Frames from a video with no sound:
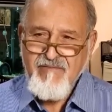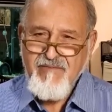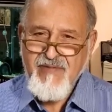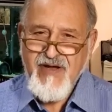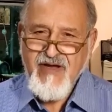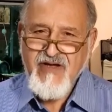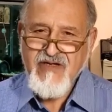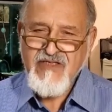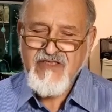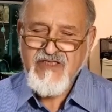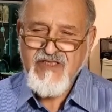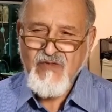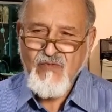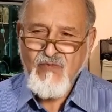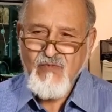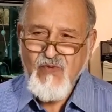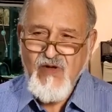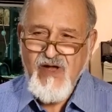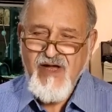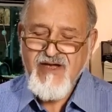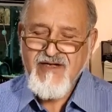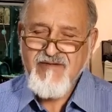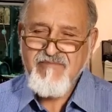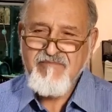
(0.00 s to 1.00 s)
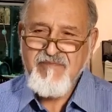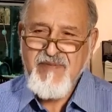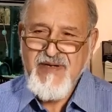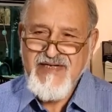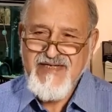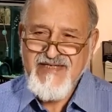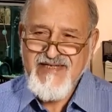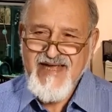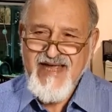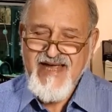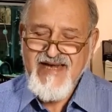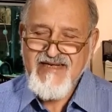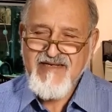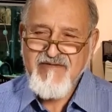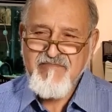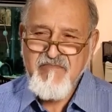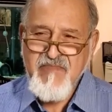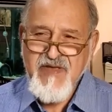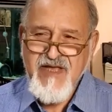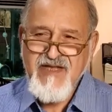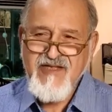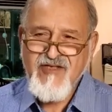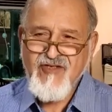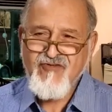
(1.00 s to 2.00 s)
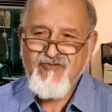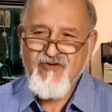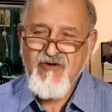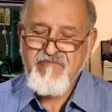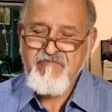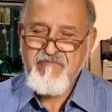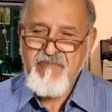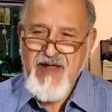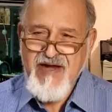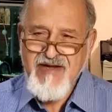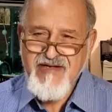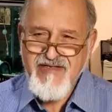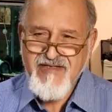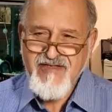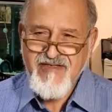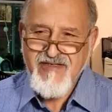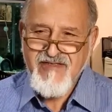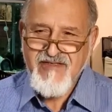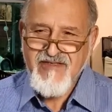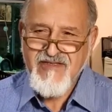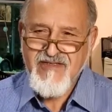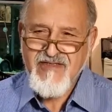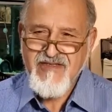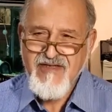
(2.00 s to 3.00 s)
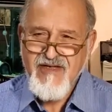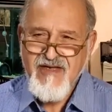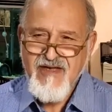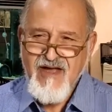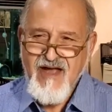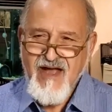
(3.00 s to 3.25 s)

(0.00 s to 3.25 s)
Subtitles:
because the word Patet means repentance,